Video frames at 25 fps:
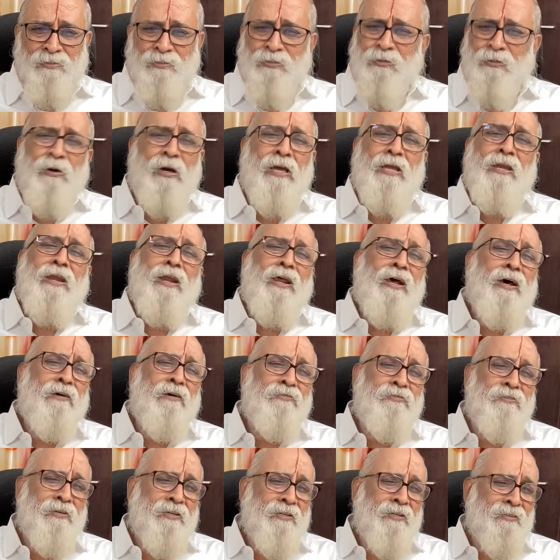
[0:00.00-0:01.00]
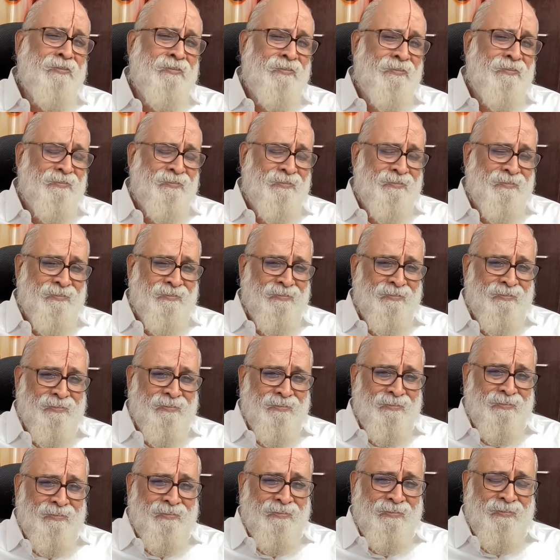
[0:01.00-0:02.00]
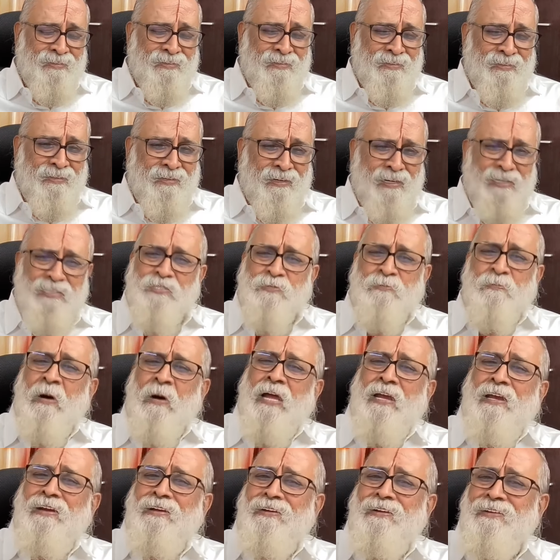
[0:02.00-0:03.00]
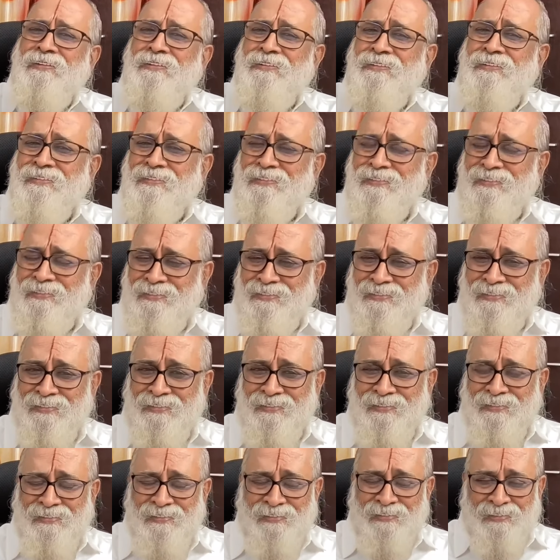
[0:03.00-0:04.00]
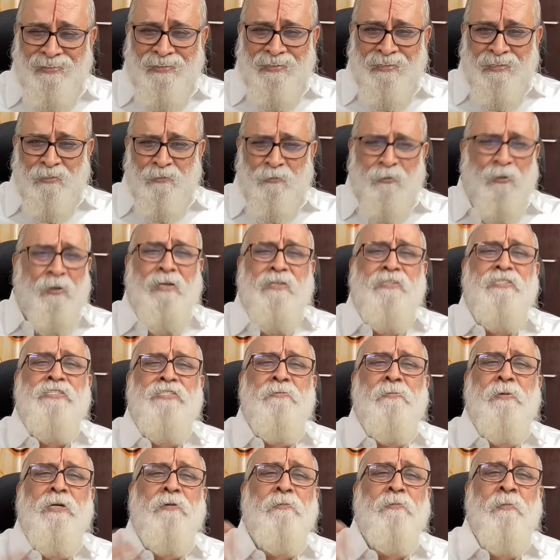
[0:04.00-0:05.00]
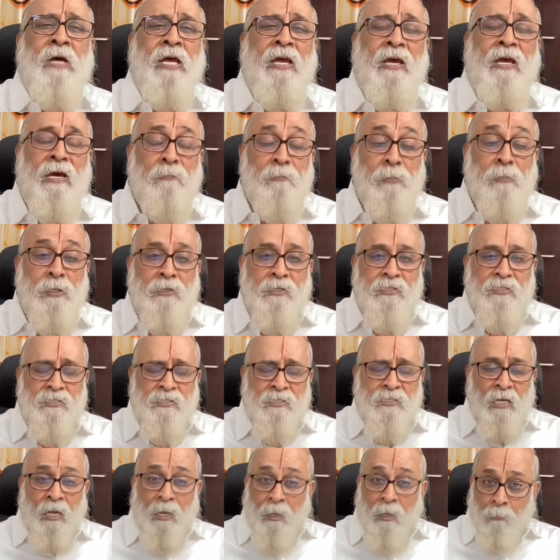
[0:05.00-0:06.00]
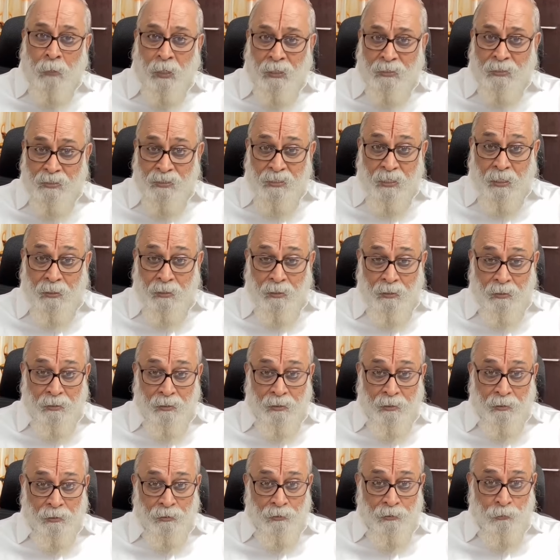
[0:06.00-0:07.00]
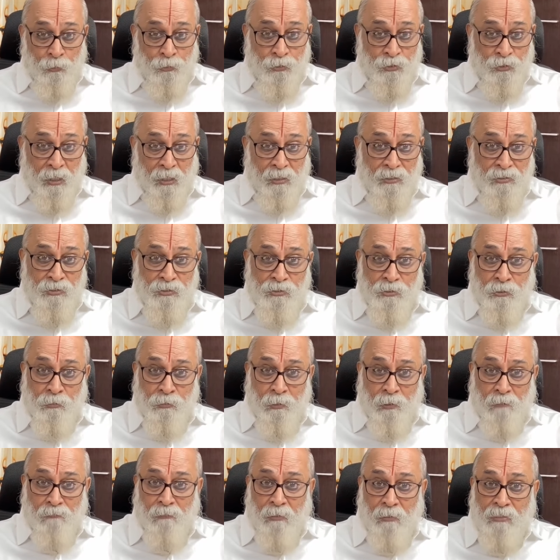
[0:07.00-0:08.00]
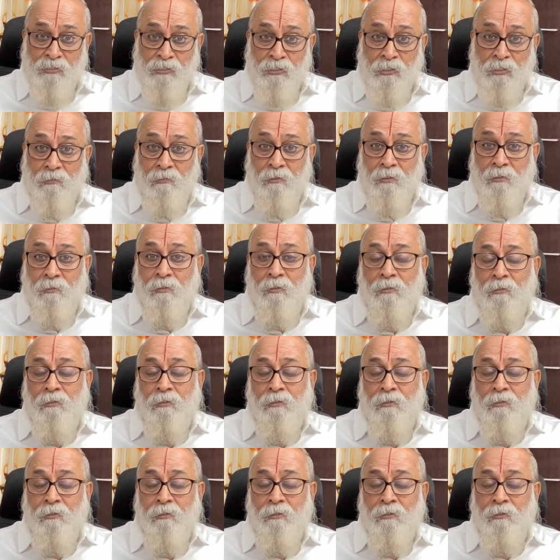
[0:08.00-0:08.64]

So I laughed. I smiled to exhibit my happiness. But suddenly you changed your version.